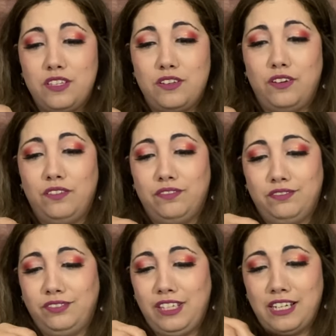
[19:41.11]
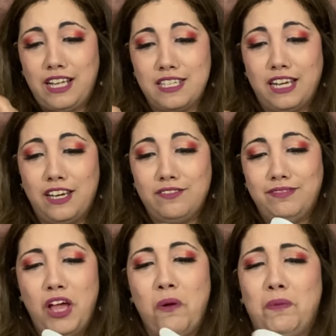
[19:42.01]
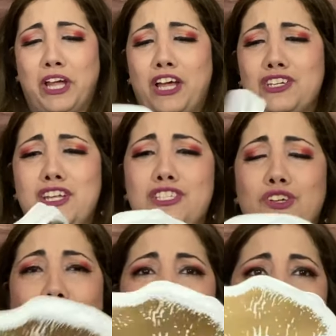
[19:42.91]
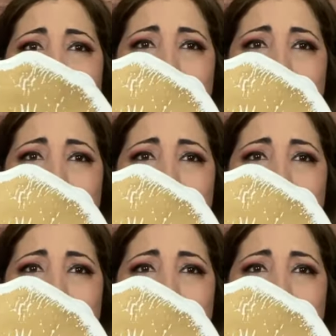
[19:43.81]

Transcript: Oh, it has like a, oh my gosh, that's so cute.